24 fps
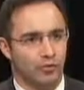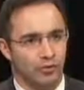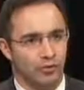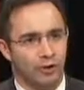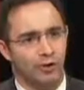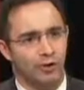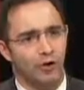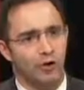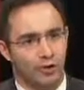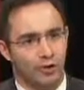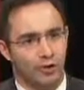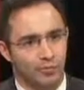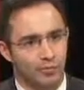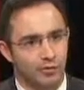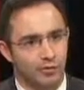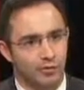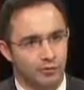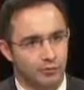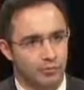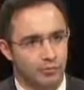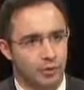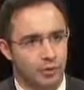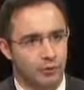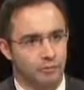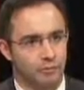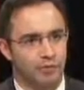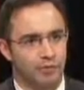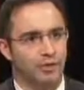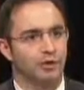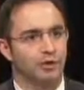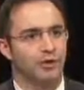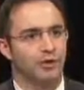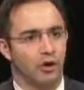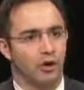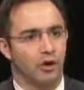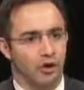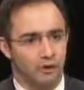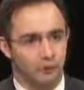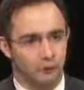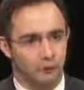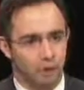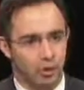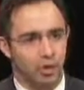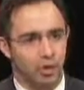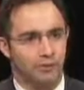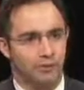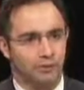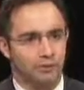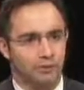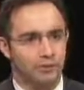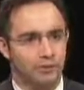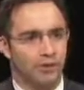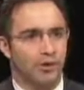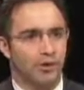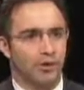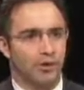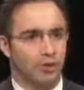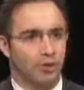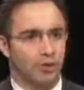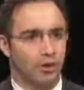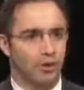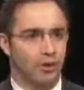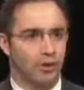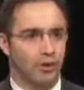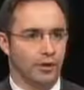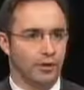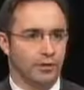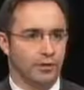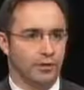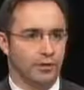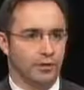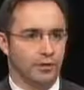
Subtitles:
create artificial bubbles and cause problems down the road.